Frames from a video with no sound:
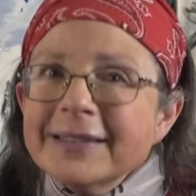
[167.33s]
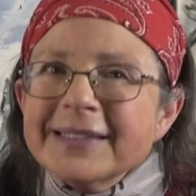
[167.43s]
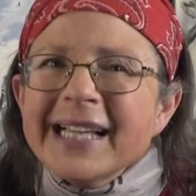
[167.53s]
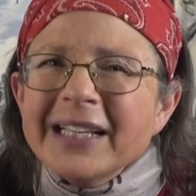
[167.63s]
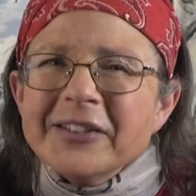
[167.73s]

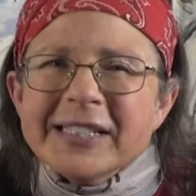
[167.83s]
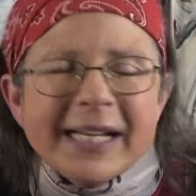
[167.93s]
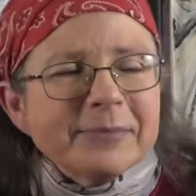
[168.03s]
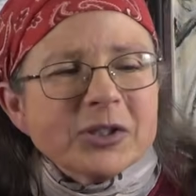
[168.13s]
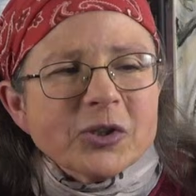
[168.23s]
tell the
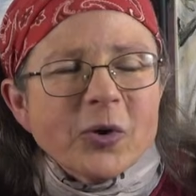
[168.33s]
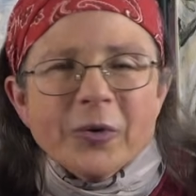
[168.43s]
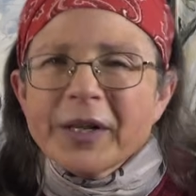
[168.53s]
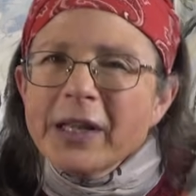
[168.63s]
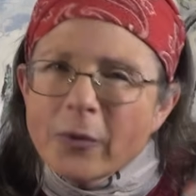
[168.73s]
same
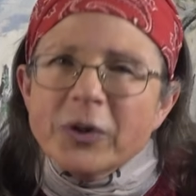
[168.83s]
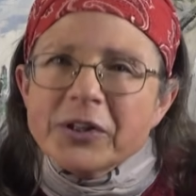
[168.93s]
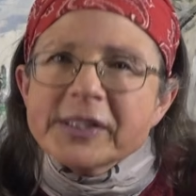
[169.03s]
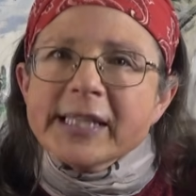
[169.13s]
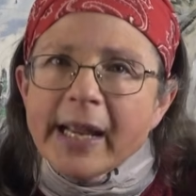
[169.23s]
story with
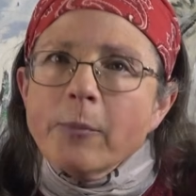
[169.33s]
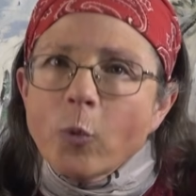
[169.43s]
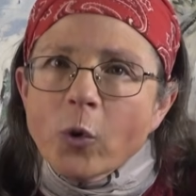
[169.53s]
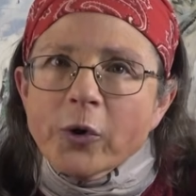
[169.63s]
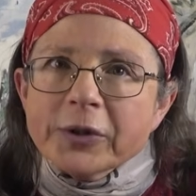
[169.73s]
the same
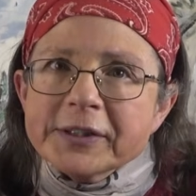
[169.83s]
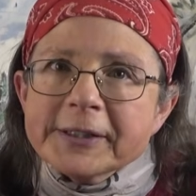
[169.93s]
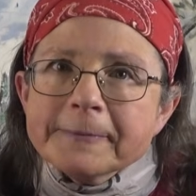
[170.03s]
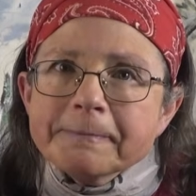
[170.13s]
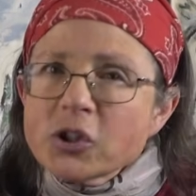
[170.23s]

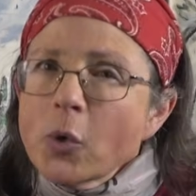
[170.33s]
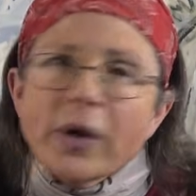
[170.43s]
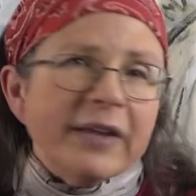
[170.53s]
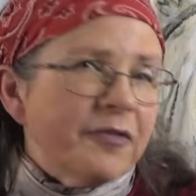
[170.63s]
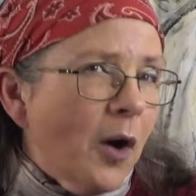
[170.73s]
words. So
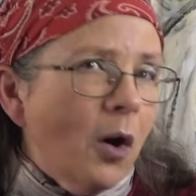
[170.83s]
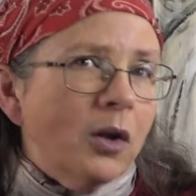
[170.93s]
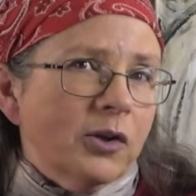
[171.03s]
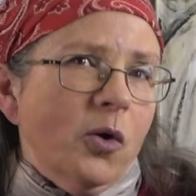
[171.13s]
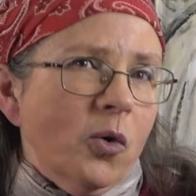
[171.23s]
if
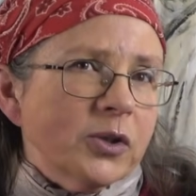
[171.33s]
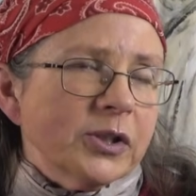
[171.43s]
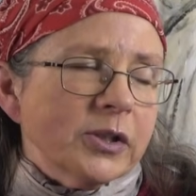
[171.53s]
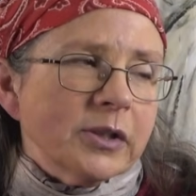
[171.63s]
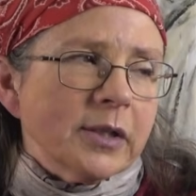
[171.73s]
all the
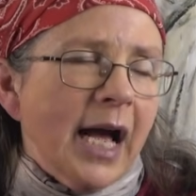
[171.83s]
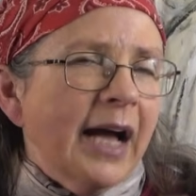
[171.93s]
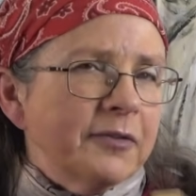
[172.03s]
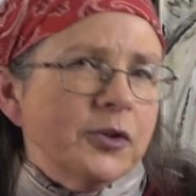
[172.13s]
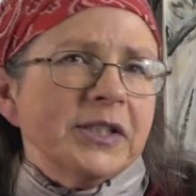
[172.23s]
horses
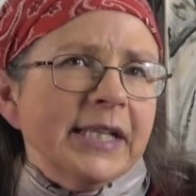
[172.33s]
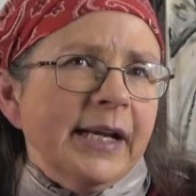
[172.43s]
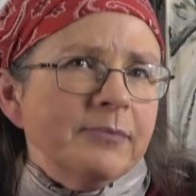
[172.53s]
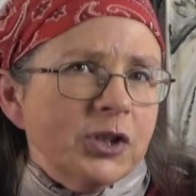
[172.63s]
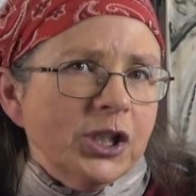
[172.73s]
have the
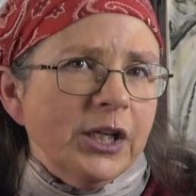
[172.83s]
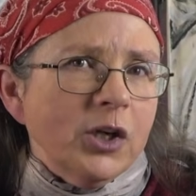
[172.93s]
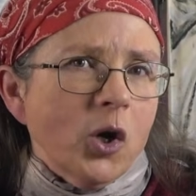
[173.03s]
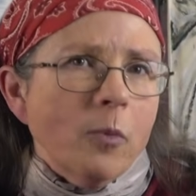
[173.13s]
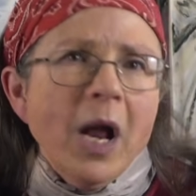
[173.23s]
same
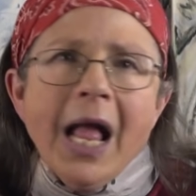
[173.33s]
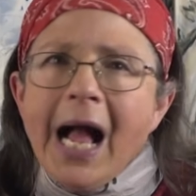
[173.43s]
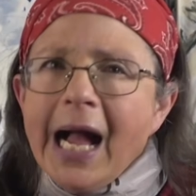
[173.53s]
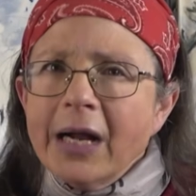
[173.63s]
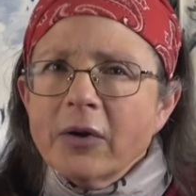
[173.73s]
genome,
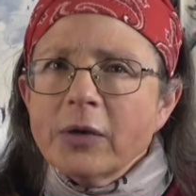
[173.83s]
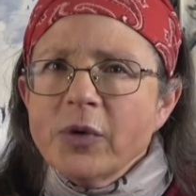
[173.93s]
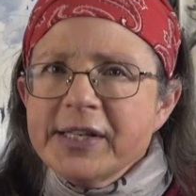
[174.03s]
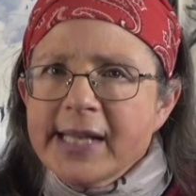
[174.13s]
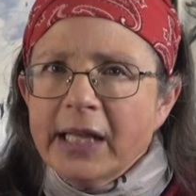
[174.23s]
how can
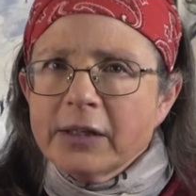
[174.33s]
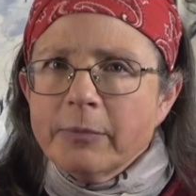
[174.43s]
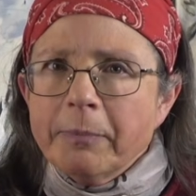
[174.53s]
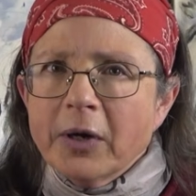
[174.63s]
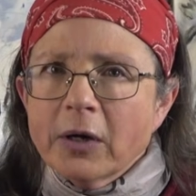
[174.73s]
we tell
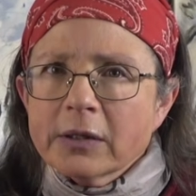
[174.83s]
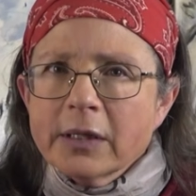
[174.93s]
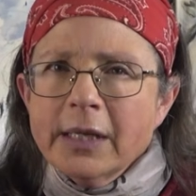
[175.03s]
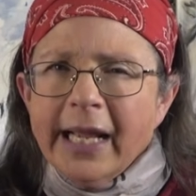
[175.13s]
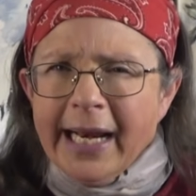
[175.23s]
them apart?
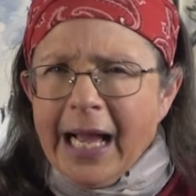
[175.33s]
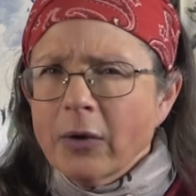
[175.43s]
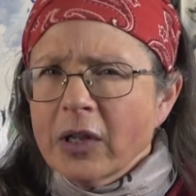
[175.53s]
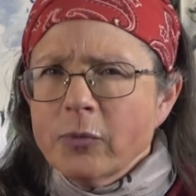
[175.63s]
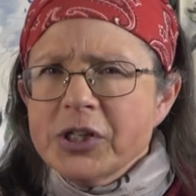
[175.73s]
And how
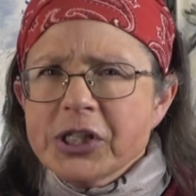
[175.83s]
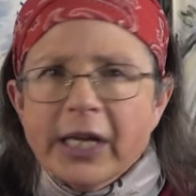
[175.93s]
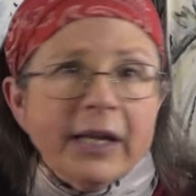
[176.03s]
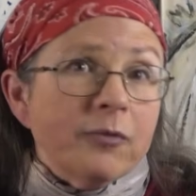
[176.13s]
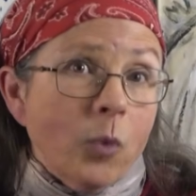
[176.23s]
can we
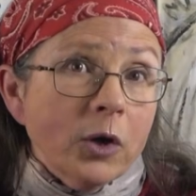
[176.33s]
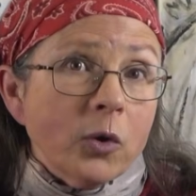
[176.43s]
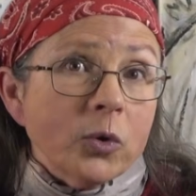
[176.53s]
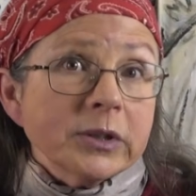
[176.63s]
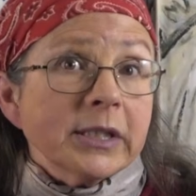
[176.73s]
check if one
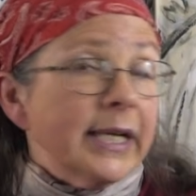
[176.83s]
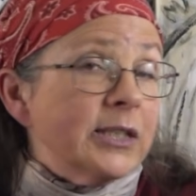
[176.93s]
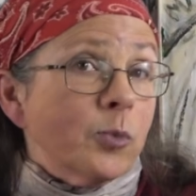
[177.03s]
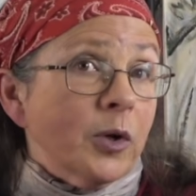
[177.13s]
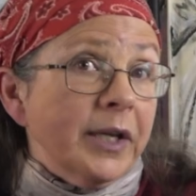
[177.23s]
horse
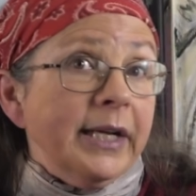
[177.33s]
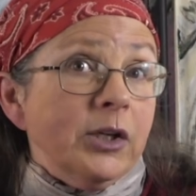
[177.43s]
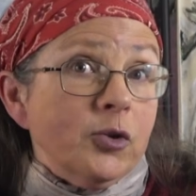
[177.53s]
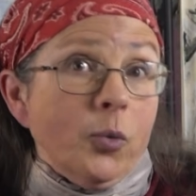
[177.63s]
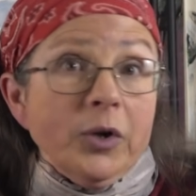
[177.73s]
is
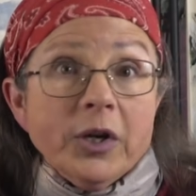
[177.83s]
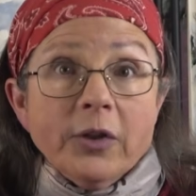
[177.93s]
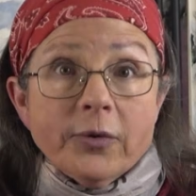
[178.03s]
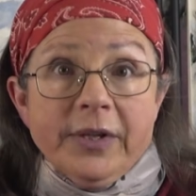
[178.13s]
related to another